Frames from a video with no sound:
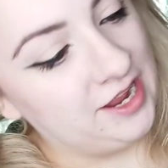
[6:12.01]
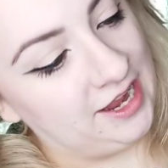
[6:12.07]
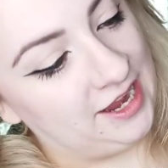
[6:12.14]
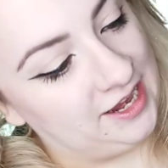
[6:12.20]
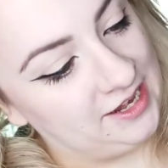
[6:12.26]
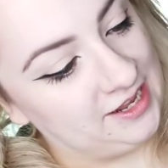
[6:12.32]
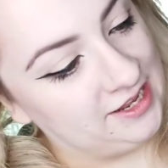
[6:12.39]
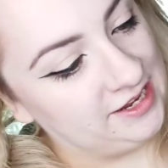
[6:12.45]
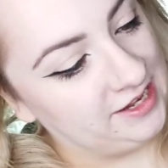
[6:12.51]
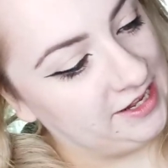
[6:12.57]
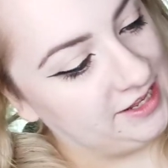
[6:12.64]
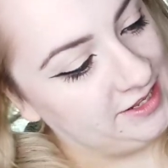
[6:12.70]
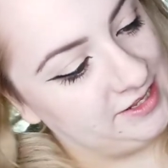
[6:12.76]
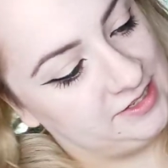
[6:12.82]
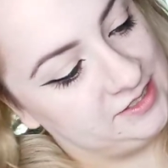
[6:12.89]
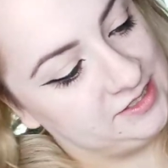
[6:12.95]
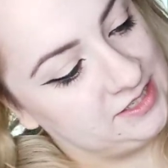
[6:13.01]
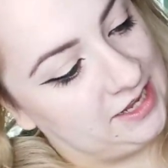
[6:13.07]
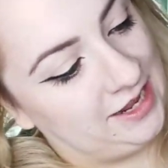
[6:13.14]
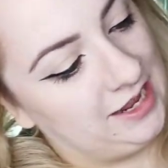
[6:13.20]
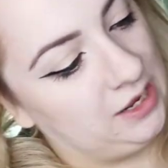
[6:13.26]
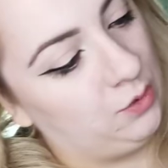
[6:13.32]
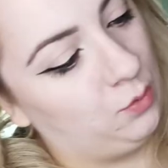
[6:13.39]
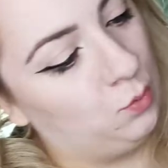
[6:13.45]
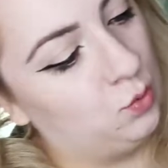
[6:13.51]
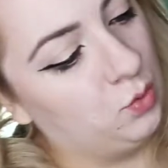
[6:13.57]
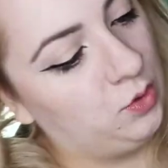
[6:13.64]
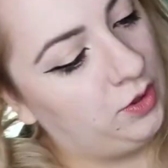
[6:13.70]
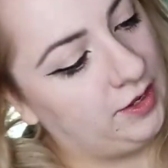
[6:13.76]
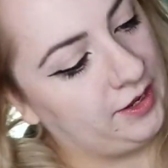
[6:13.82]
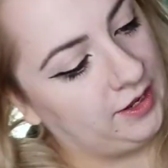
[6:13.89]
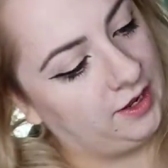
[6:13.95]
and it is a
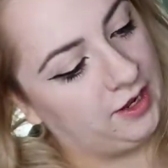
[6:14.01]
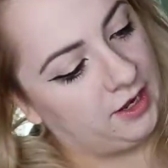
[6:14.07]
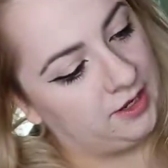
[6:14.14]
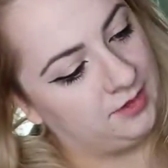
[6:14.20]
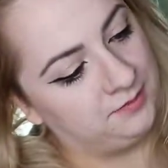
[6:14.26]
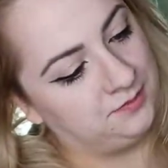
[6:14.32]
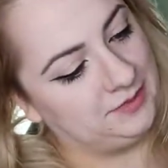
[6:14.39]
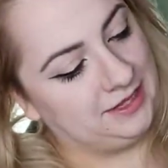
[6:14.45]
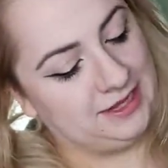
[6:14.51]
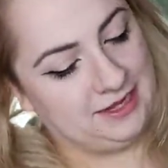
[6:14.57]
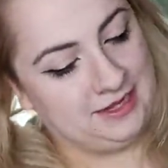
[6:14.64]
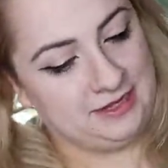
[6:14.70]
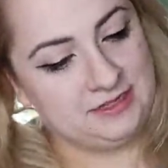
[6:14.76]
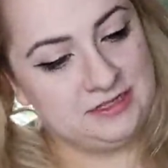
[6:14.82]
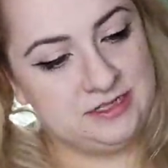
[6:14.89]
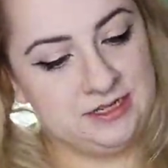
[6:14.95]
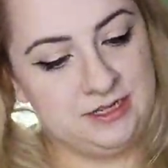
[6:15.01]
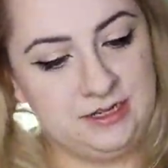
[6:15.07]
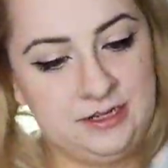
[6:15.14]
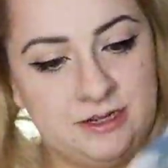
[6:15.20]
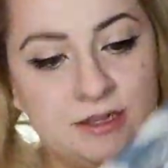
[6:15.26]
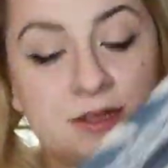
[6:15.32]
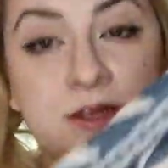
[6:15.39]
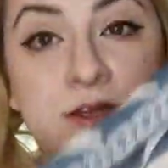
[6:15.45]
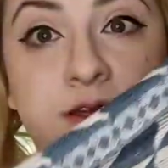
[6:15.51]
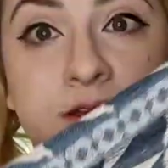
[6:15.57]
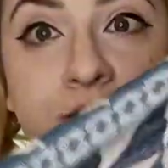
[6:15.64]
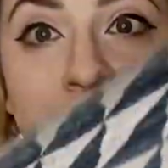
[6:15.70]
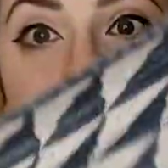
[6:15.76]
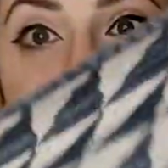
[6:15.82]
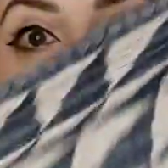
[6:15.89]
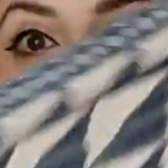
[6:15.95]
wool and cotton blend.
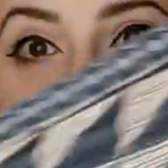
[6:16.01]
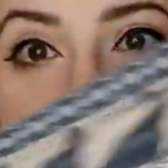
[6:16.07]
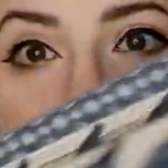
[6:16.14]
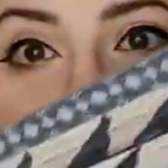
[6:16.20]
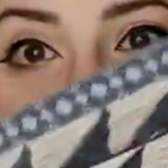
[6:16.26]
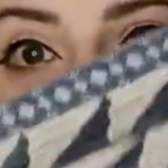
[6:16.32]
Very